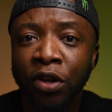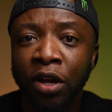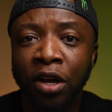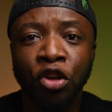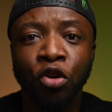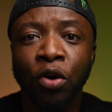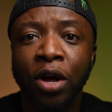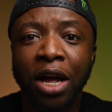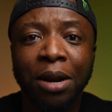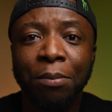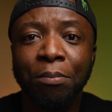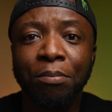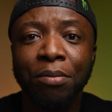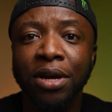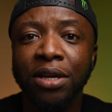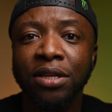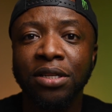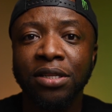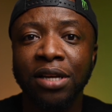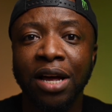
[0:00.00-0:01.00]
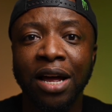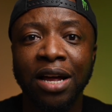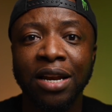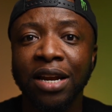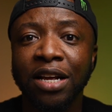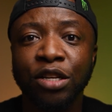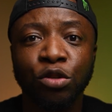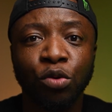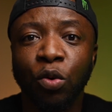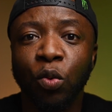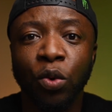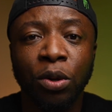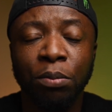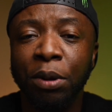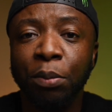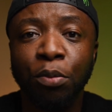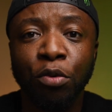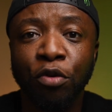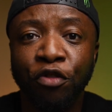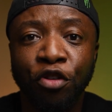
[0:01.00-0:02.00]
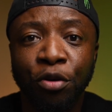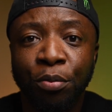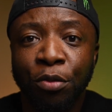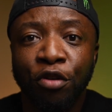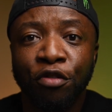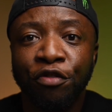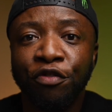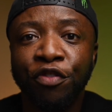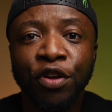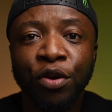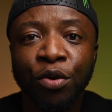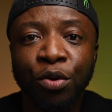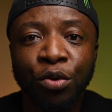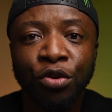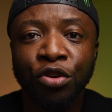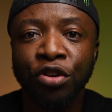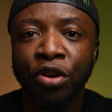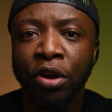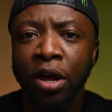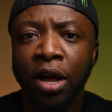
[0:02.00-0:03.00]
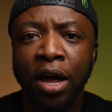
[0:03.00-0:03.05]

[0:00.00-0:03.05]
You can meet and network with people from your field,